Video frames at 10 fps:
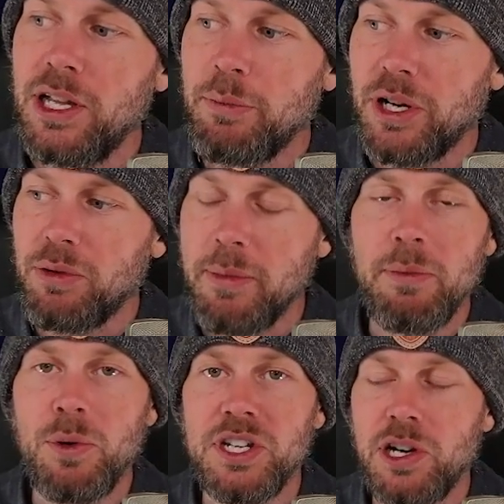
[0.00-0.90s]
But
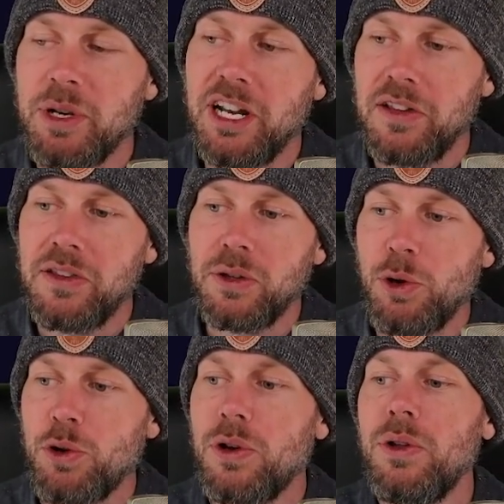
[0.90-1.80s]
remember, we terminated the
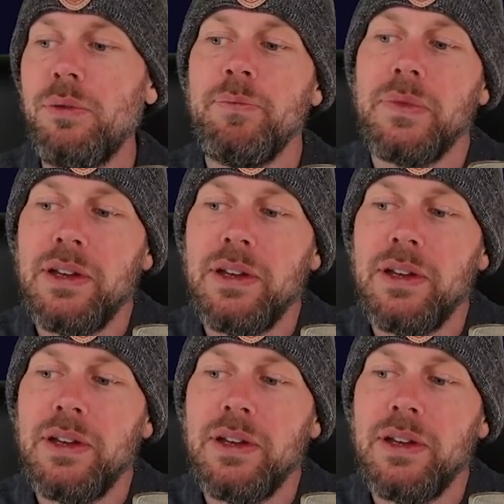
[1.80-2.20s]
local